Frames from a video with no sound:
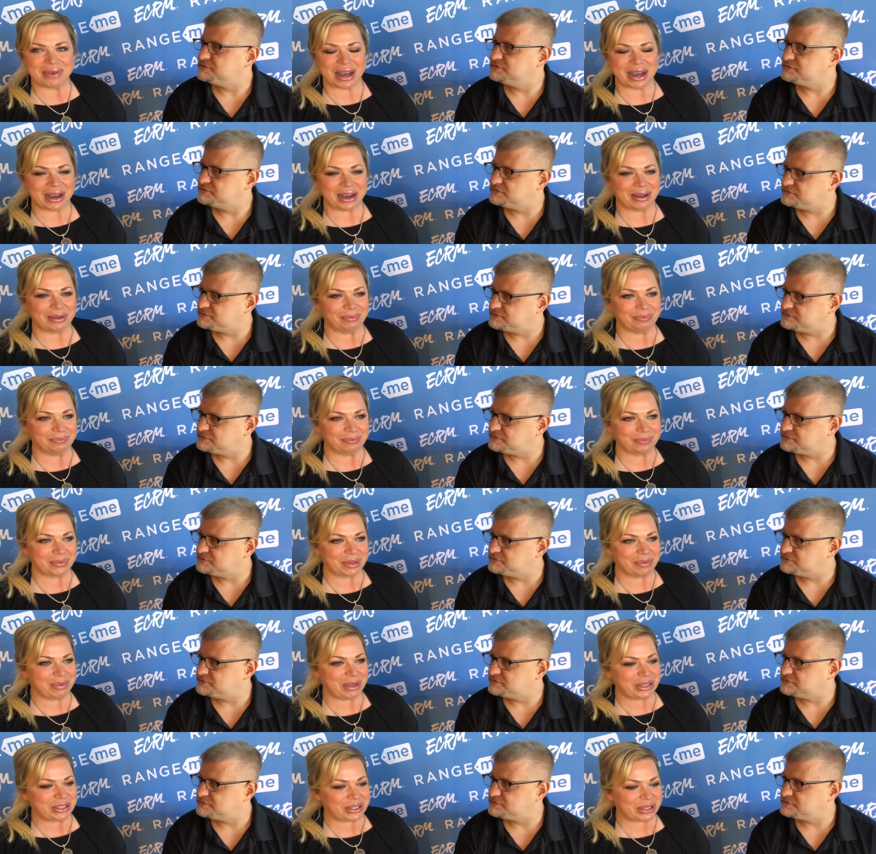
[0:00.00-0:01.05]
Speaker 1: um,
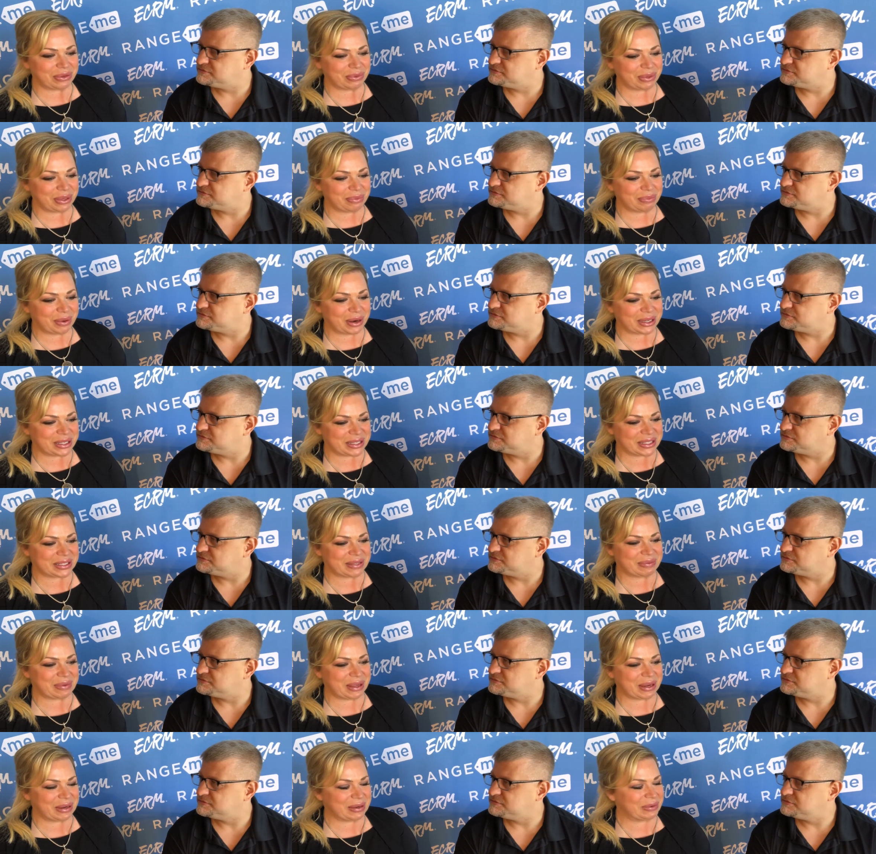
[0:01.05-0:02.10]
made sure we
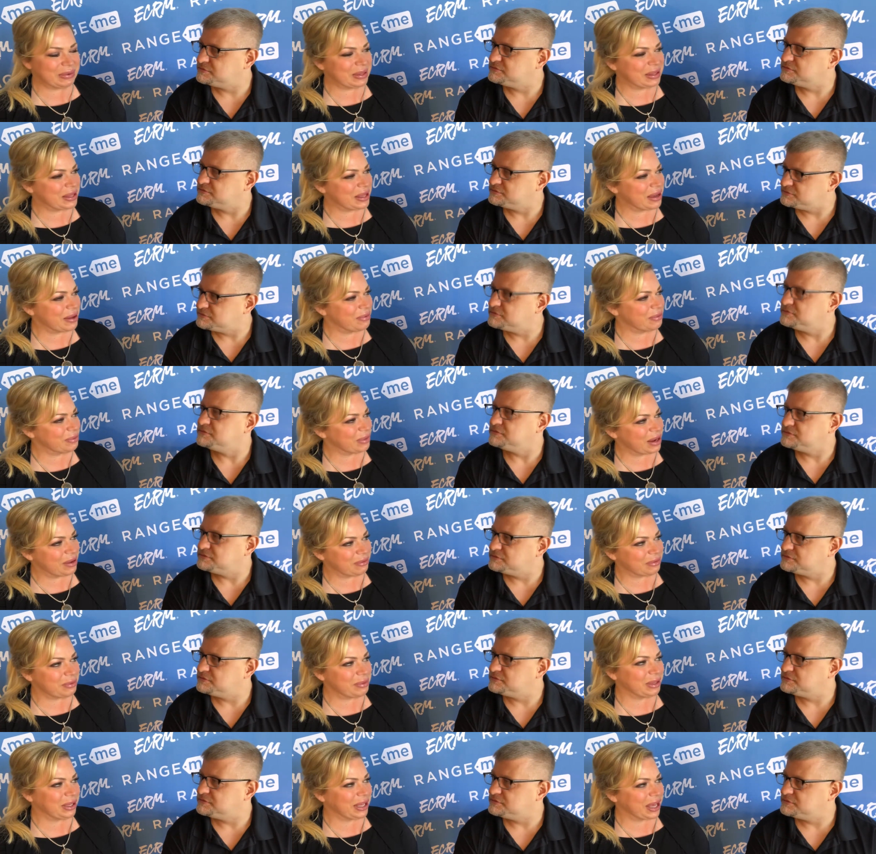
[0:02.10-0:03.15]
participated with them right from
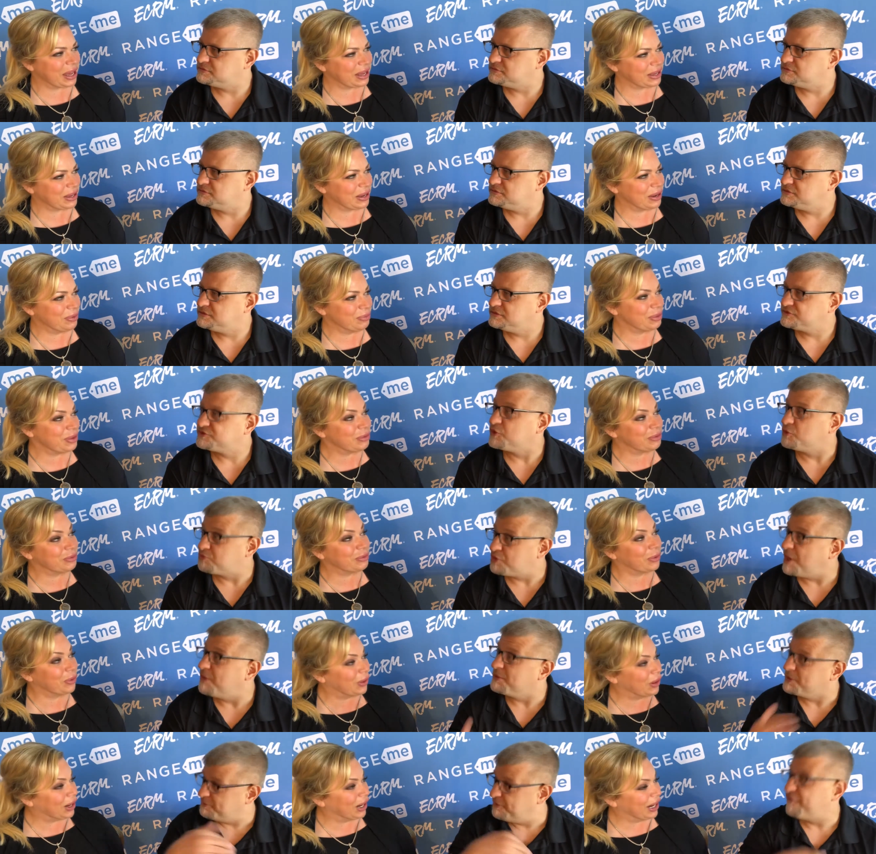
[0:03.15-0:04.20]
the get go. Before, so
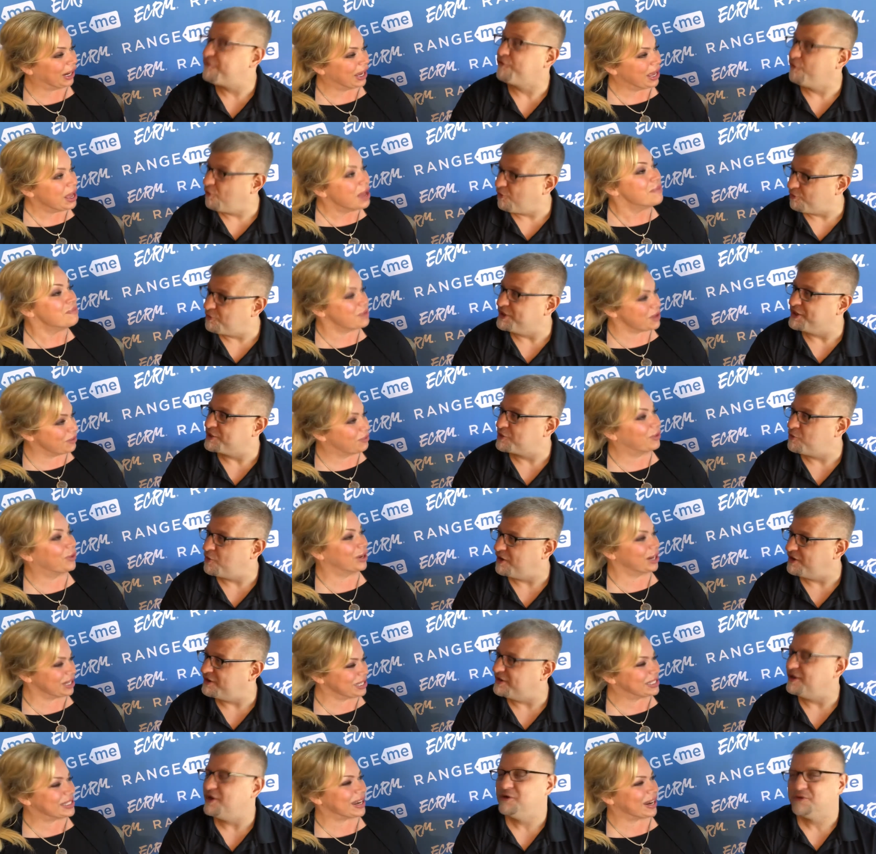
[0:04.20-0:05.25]
probably before we before
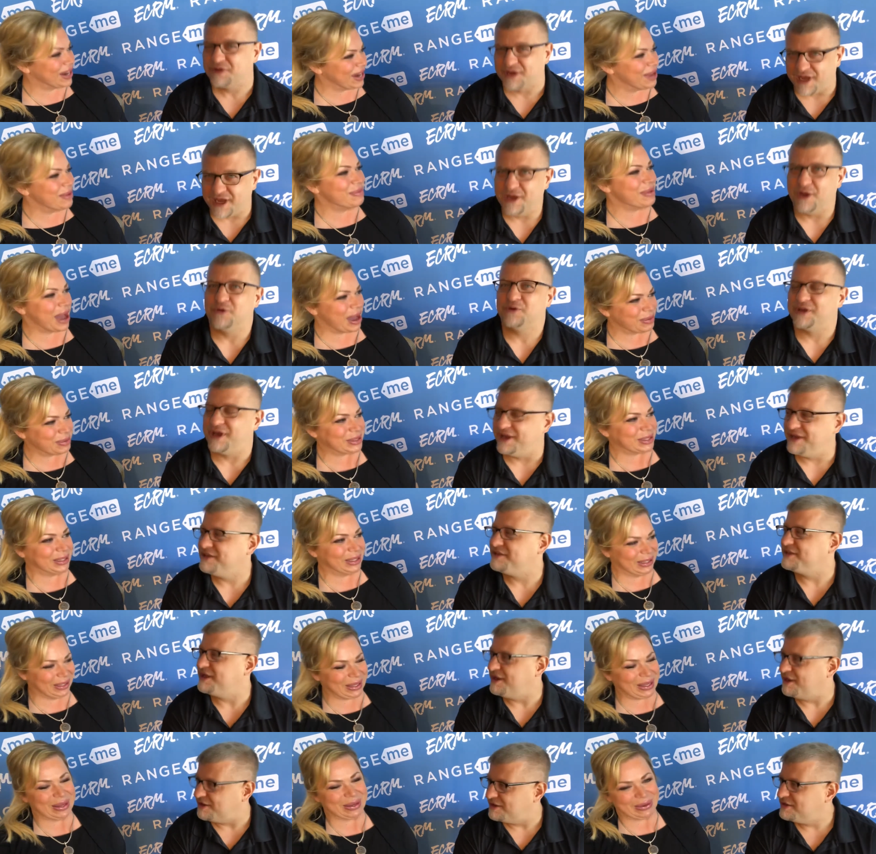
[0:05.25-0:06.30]
acquired, ECRM okay, um,
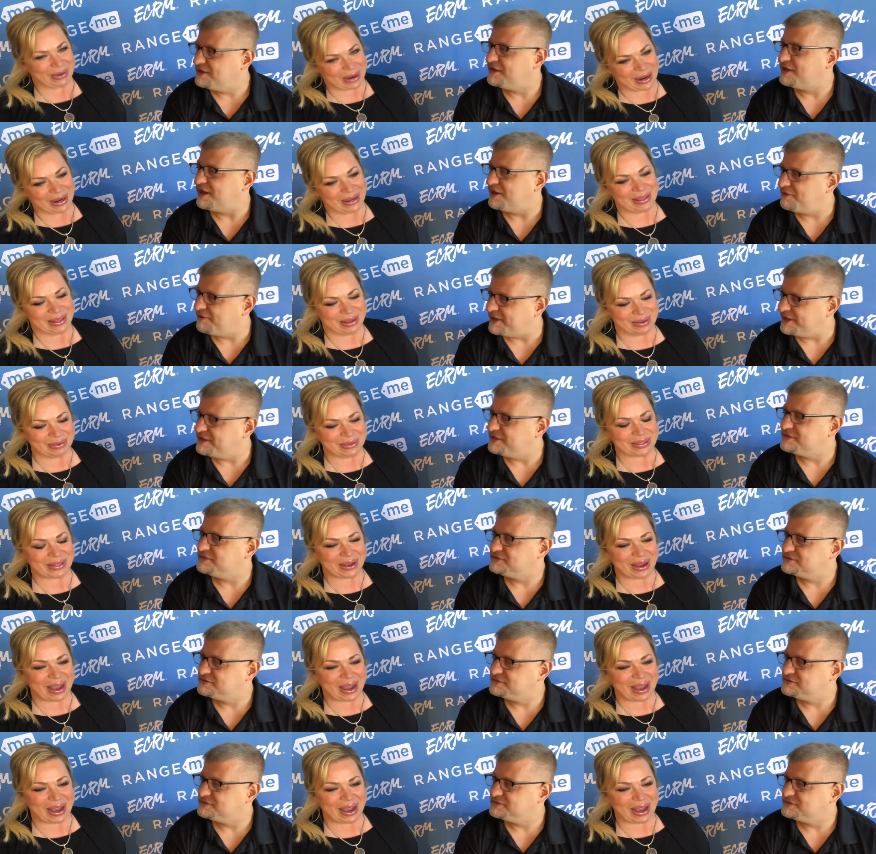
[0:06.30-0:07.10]
absolutely yeah. acquired right. them. So